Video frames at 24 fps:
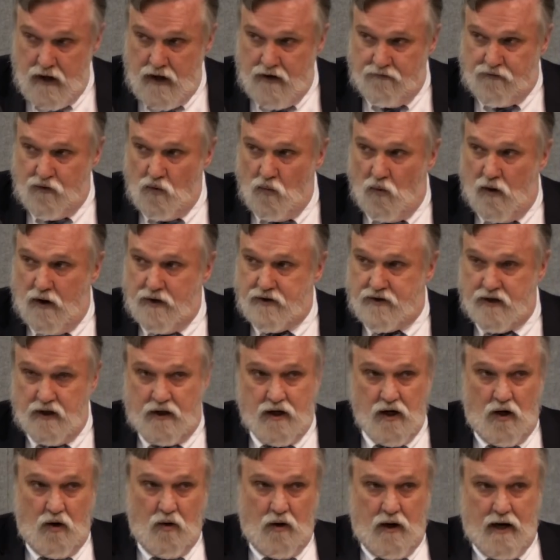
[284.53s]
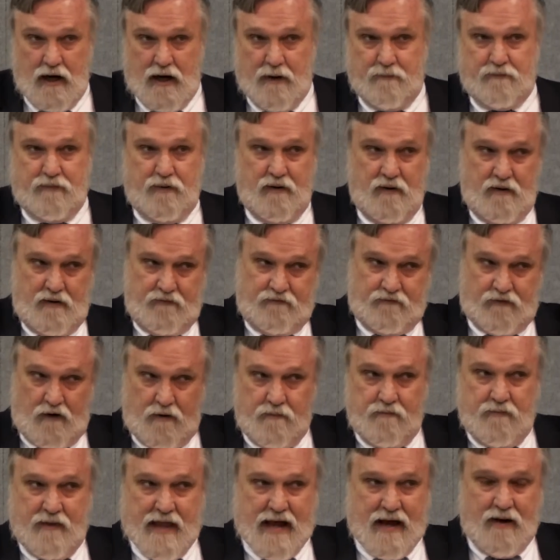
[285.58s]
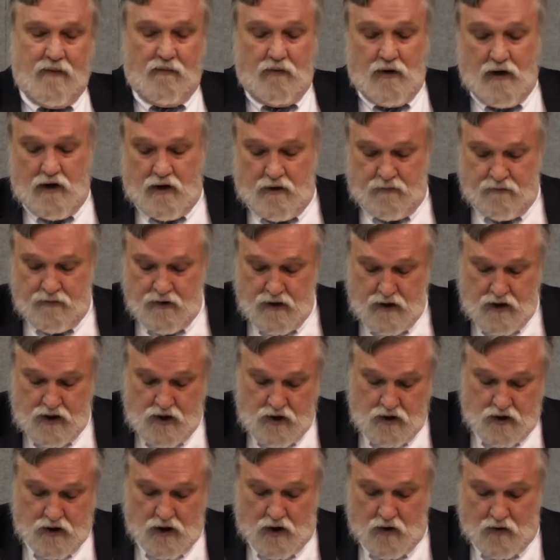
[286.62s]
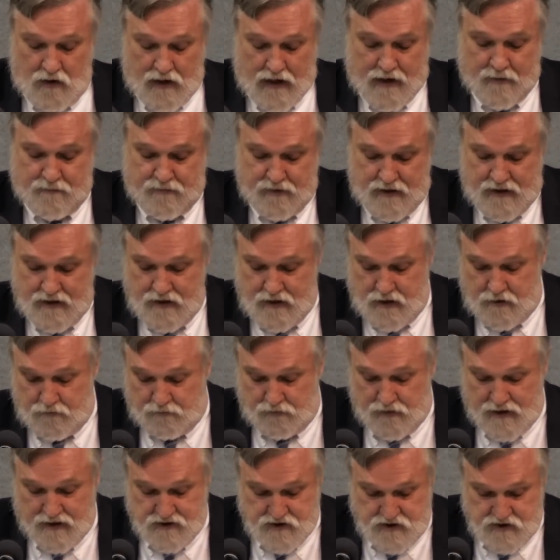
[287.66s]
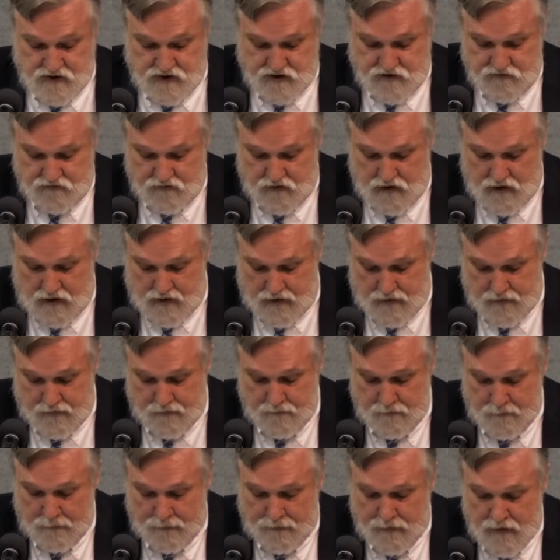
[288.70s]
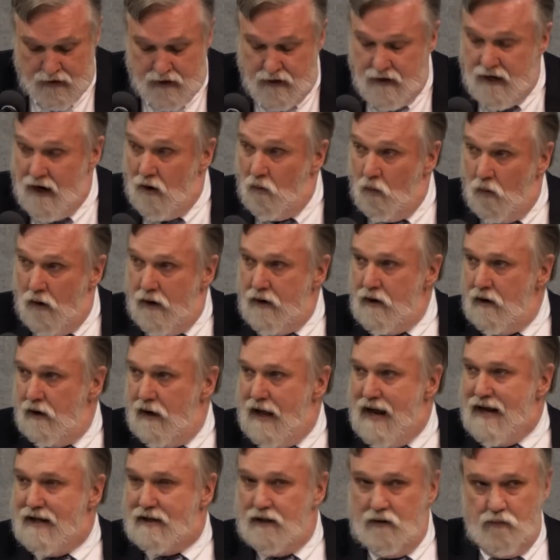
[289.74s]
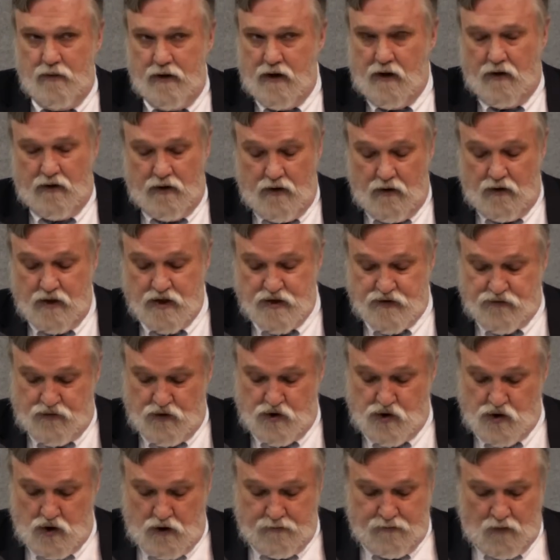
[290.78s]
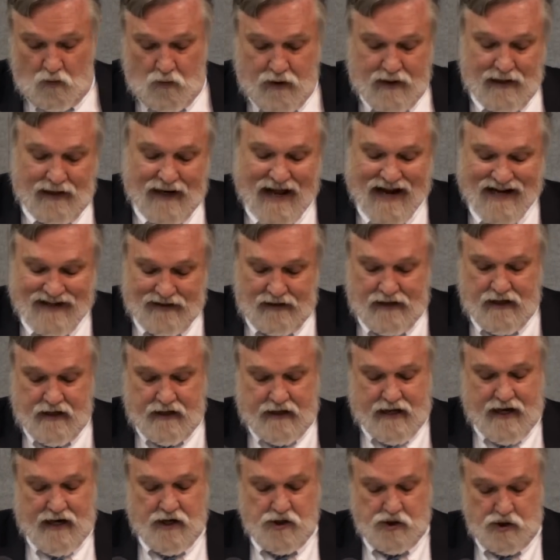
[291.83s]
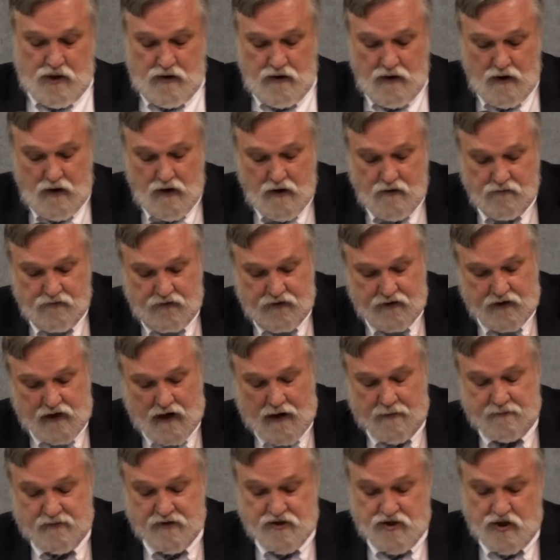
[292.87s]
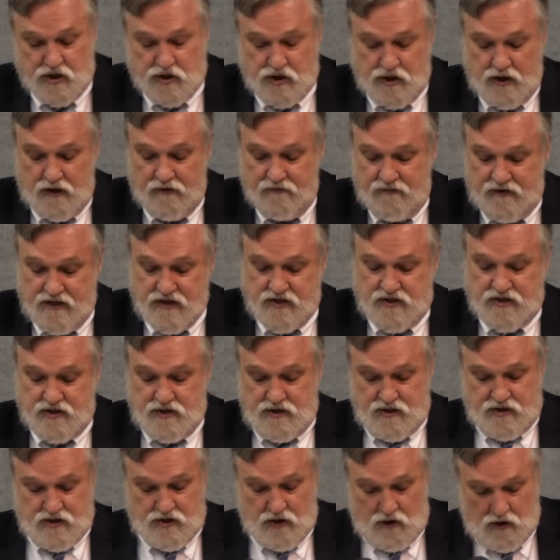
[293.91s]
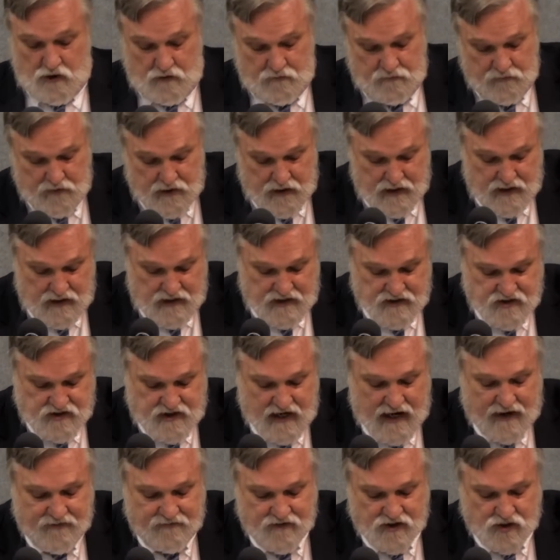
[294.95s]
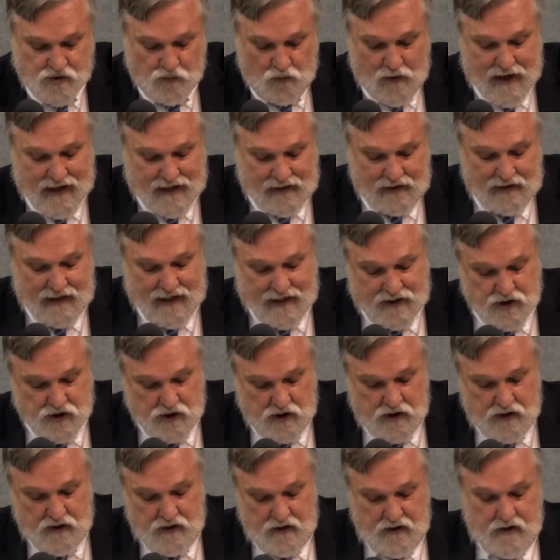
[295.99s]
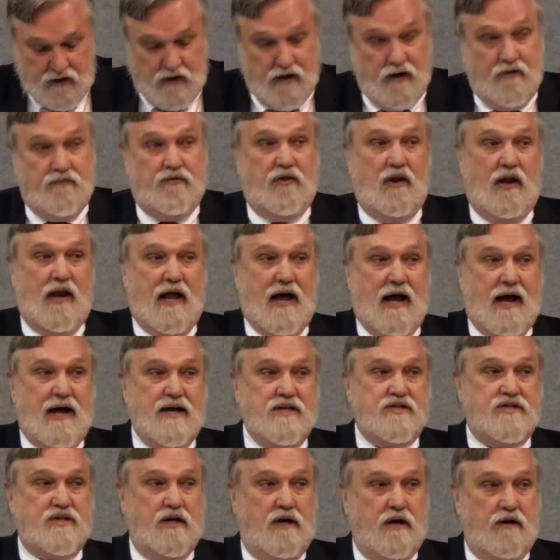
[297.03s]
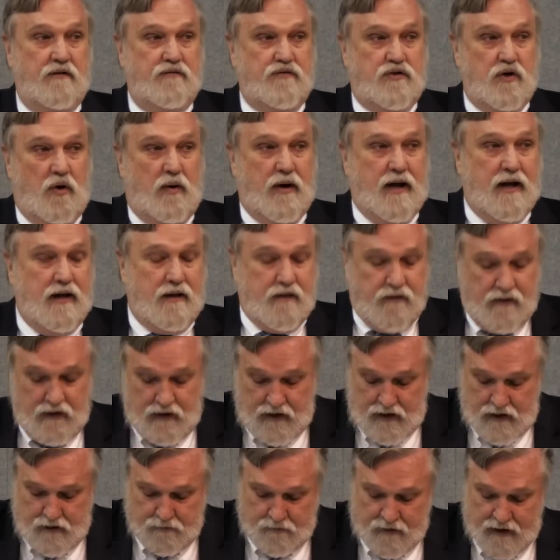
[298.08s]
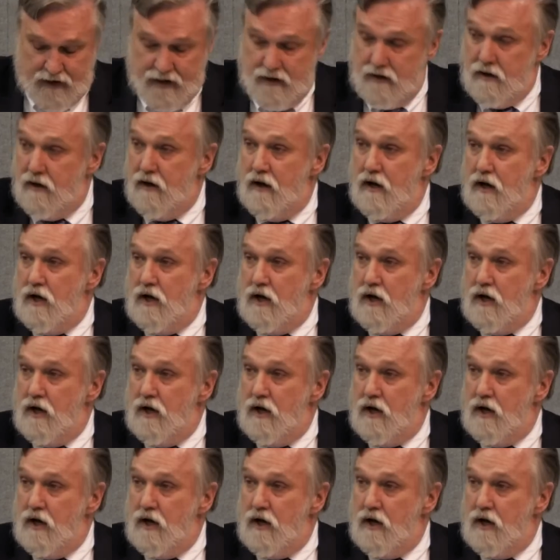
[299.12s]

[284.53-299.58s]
If you want to go up from that realm, you go up into the presence of God. Now, one likely, we don't know this for sure, but one likely occasion for the composition of this psalm is David's recollection of the lies of Doeg the Edomite